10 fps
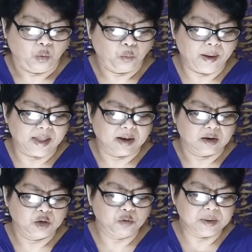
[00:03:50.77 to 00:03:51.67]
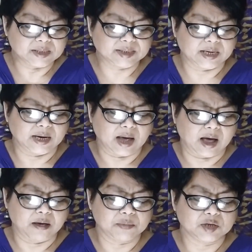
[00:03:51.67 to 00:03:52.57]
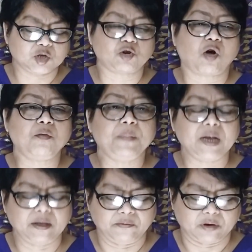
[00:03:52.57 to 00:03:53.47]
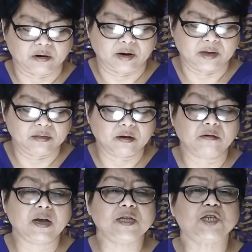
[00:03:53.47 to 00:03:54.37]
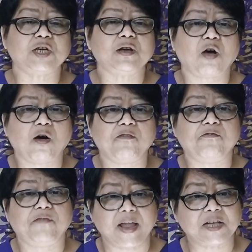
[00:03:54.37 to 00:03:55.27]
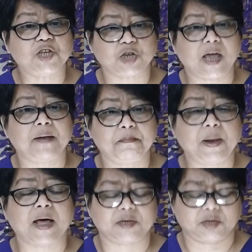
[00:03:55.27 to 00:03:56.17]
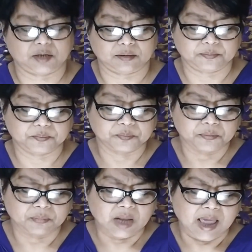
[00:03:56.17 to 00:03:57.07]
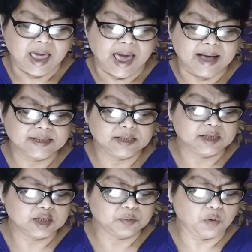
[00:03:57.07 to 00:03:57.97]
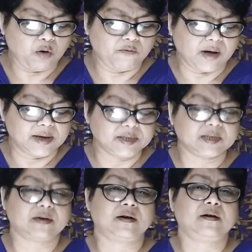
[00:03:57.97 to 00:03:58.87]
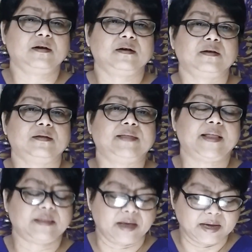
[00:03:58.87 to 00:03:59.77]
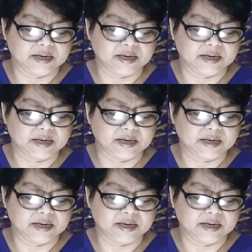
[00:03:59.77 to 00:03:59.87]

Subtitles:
Well, you may say I am a strong believer in the religion of flesh and blood, as it is more wiser than the